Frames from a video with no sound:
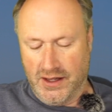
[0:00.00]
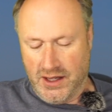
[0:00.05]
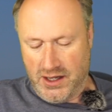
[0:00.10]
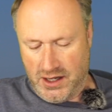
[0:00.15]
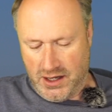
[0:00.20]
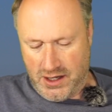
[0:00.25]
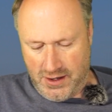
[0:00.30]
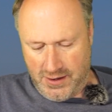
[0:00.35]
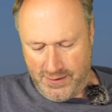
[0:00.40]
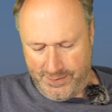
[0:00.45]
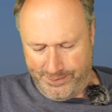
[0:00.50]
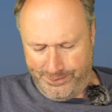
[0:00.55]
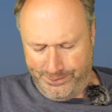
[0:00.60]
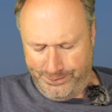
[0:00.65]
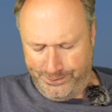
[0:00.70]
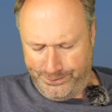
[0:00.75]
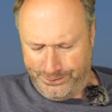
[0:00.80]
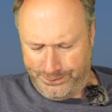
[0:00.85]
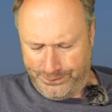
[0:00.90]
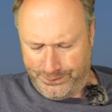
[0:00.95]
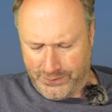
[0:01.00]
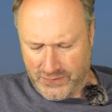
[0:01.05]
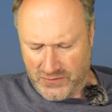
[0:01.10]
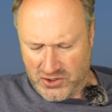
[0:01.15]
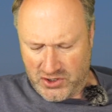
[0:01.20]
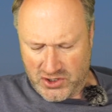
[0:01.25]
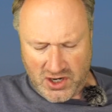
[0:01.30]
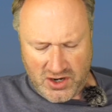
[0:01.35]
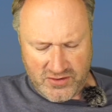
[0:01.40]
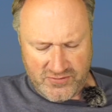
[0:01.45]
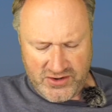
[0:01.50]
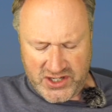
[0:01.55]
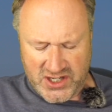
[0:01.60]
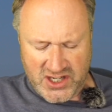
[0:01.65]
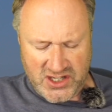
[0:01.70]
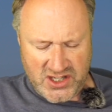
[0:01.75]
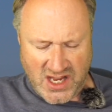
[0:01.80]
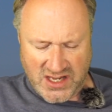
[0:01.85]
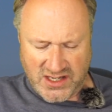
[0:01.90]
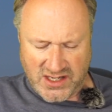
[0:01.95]
Just got to risk
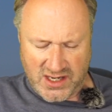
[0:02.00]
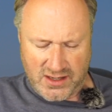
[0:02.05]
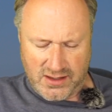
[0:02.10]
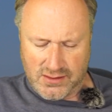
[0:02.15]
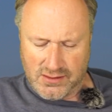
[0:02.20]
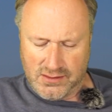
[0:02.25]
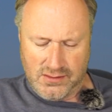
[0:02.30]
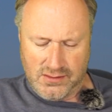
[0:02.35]
assess it.